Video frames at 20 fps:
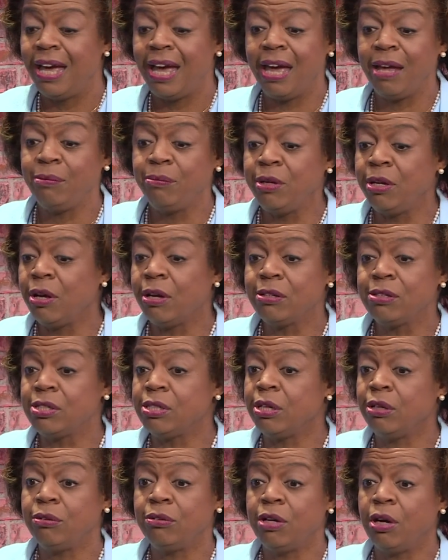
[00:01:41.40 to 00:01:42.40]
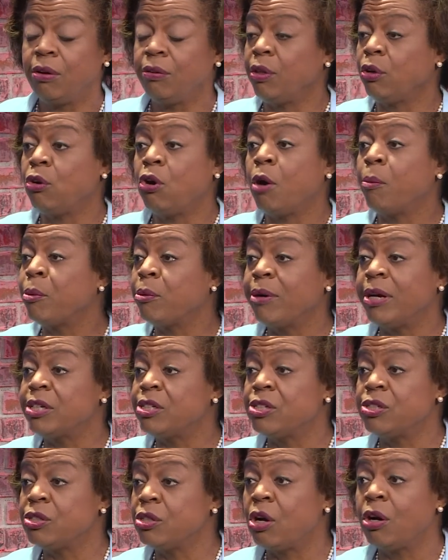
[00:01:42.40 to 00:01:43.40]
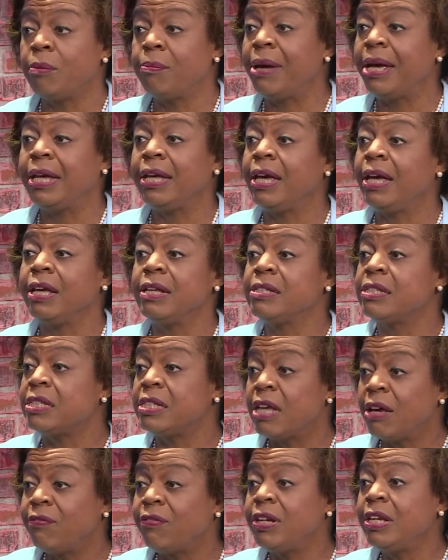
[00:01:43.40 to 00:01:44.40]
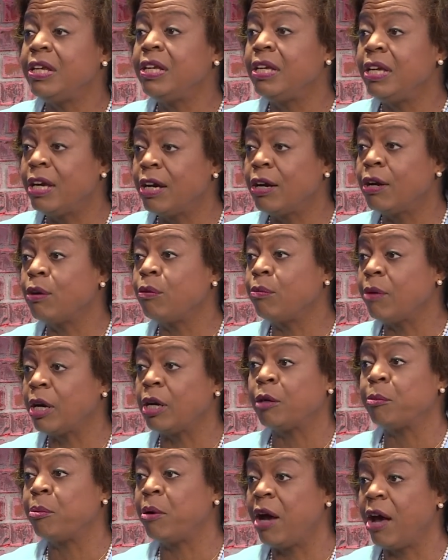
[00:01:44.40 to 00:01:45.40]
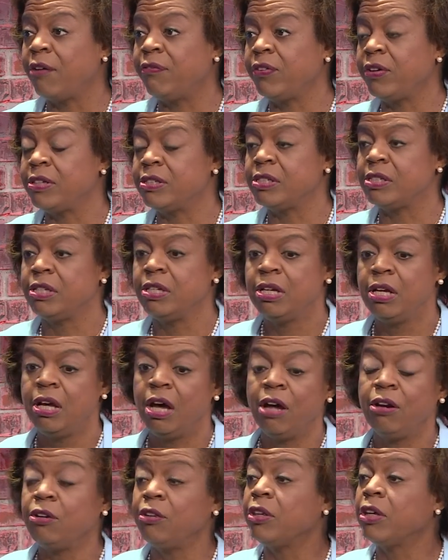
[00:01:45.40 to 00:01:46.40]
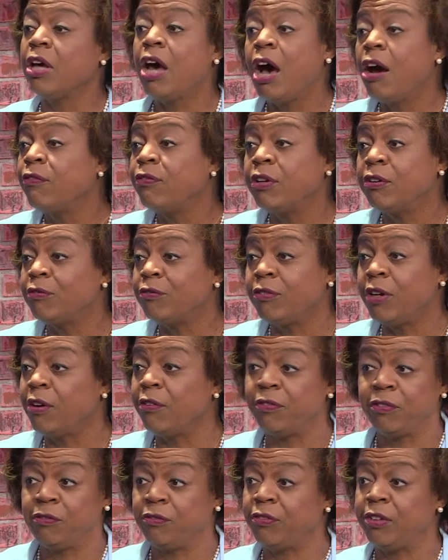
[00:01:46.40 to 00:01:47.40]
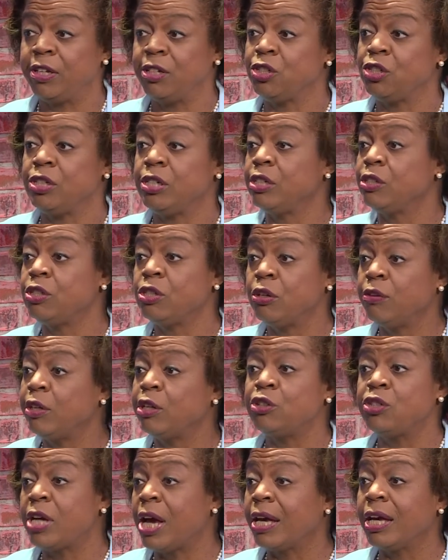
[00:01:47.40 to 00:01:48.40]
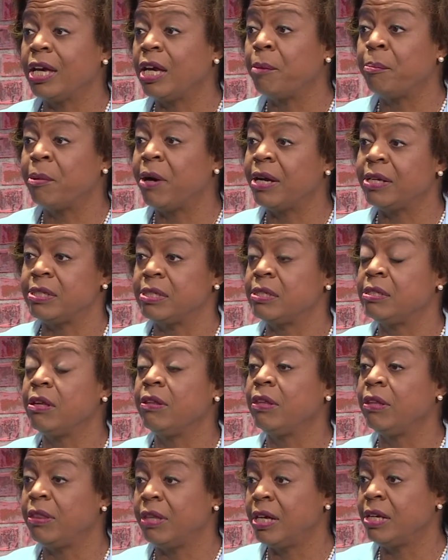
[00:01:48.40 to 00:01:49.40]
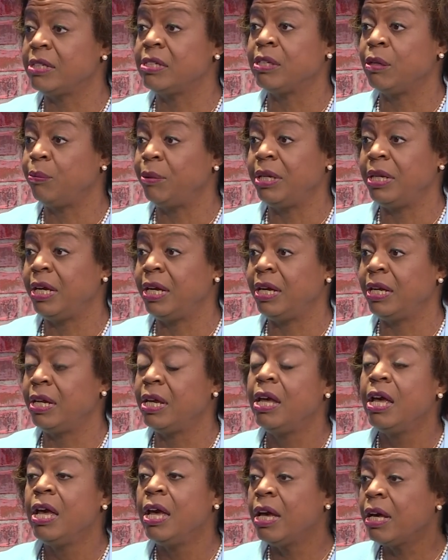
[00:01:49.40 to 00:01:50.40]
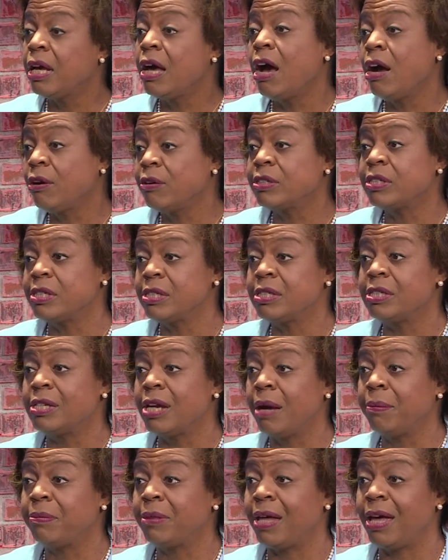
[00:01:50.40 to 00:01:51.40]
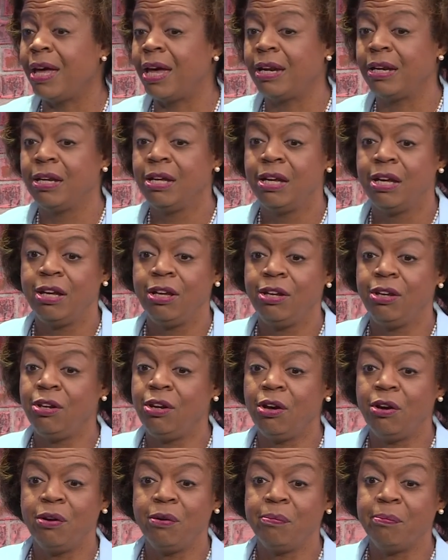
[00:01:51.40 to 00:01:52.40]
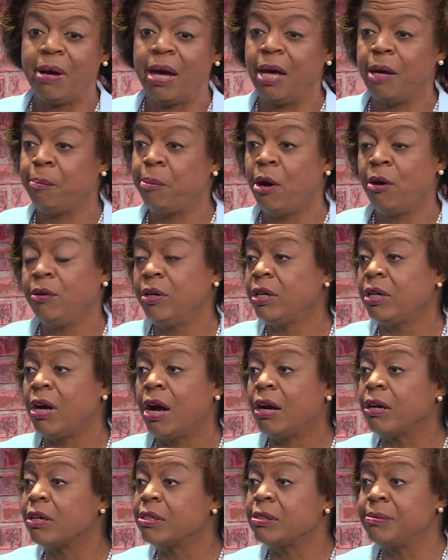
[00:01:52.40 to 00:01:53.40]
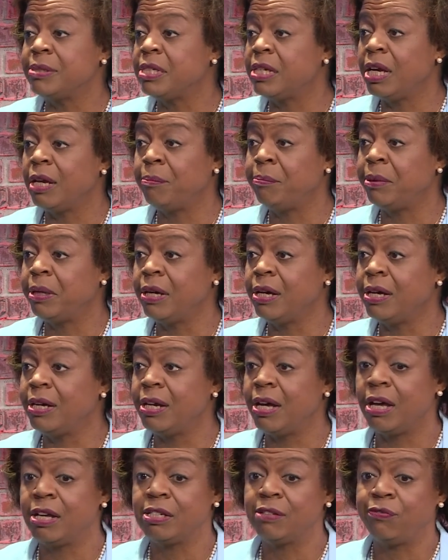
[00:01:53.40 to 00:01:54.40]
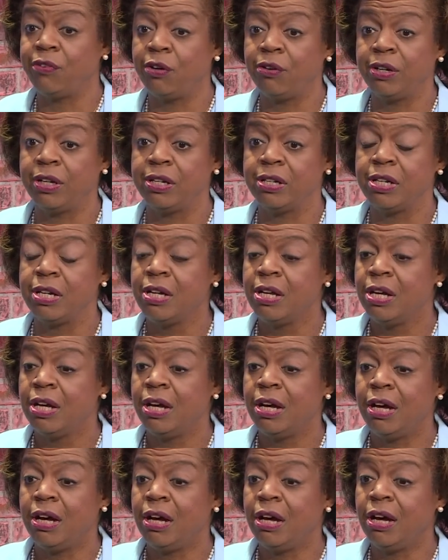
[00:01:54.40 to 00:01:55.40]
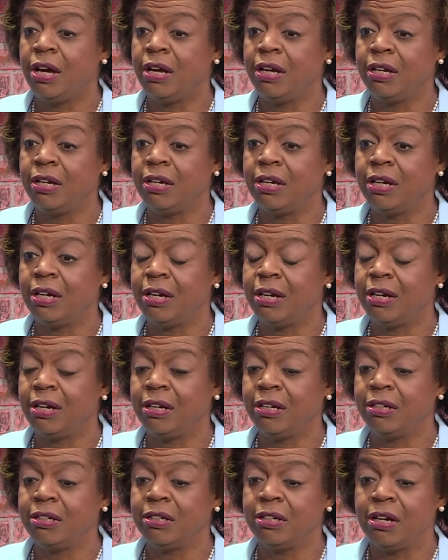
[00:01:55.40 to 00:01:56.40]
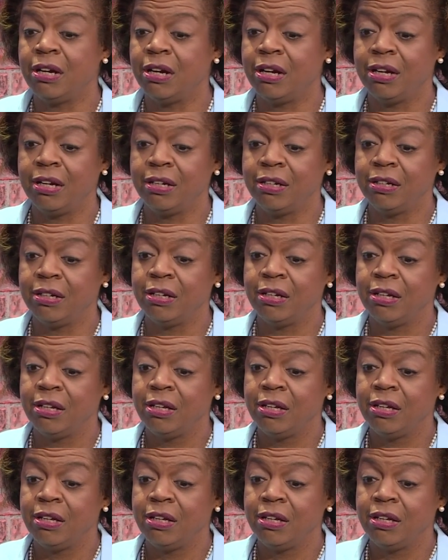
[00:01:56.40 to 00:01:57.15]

And we also know that corporations are making 70 year record profits under the cover of inflation, and so they're jacking up prices on the things that we need. And Congress can stop that. You know, my opponent, Congressman Ted Budd, has voted on, on, on